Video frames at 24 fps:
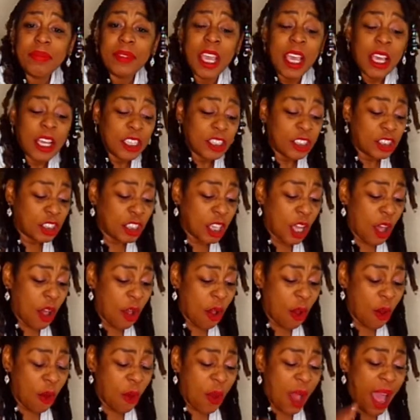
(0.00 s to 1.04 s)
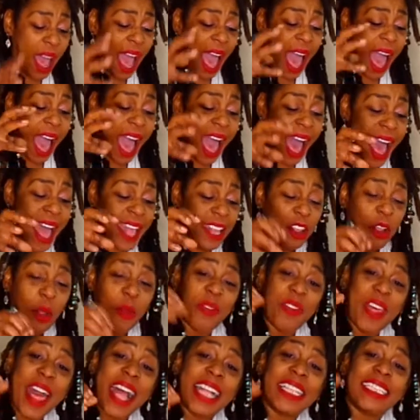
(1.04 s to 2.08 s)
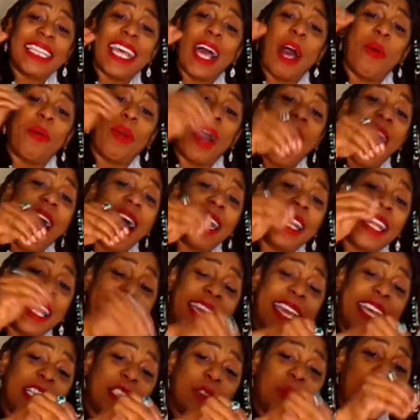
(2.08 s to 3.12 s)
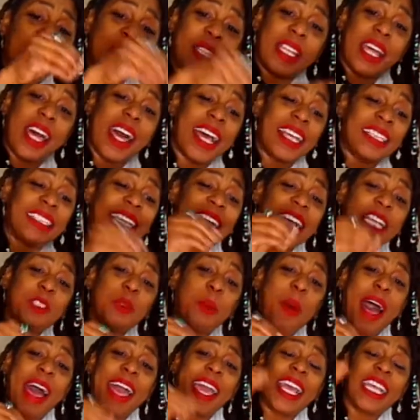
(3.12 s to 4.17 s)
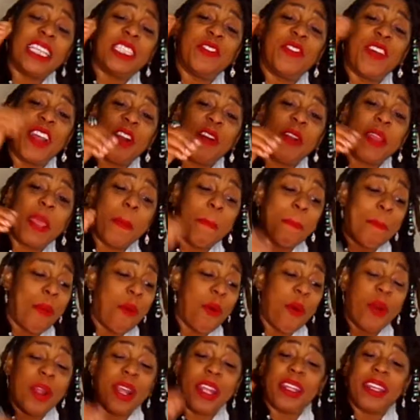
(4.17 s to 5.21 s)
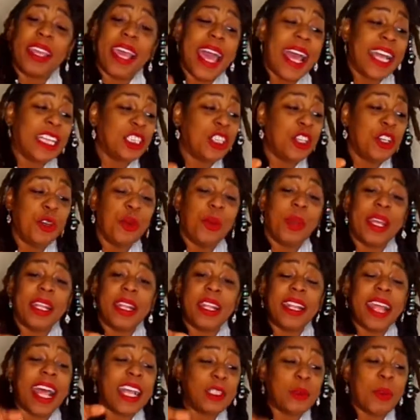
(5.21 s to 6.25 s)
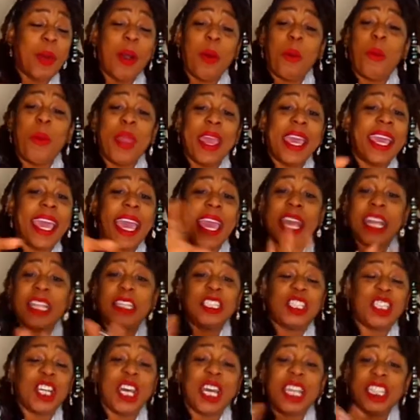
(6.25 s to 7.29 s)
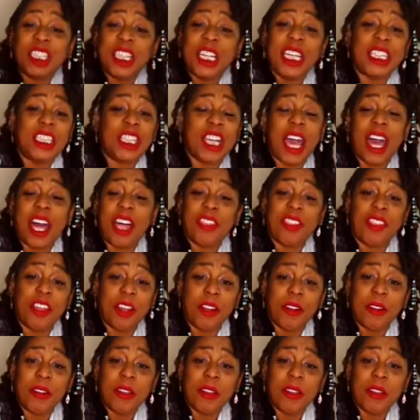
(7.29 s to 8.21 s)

So I know that's how God is with us. That's why it's very important. Yes, that's why we can't judge each other.